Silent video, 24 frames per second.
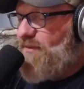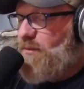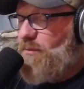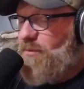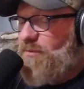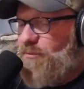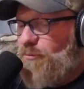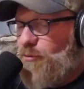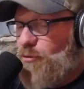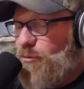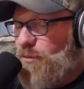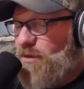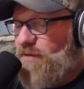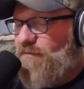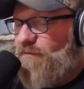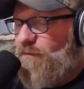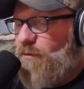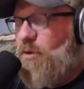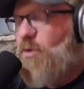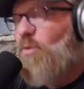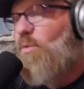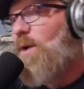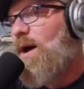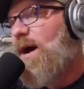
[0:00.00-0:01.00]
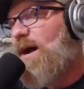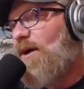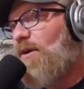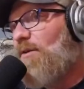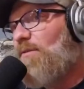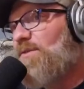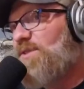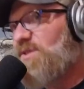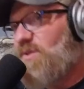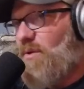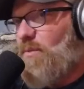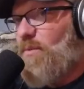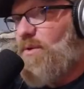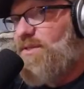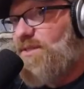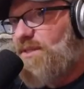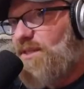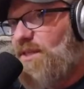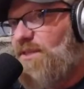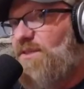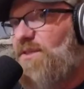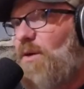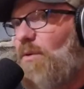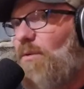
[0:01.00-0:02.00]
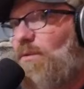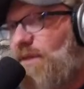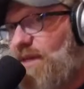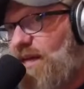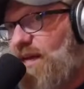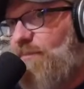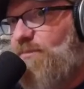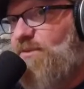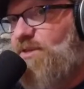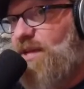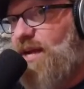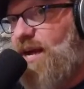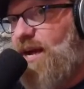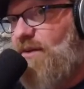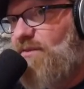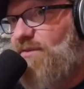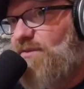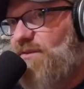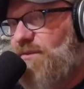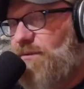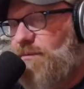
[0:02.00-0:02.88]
with Ruby for a while, so it wasn't a totally empty house.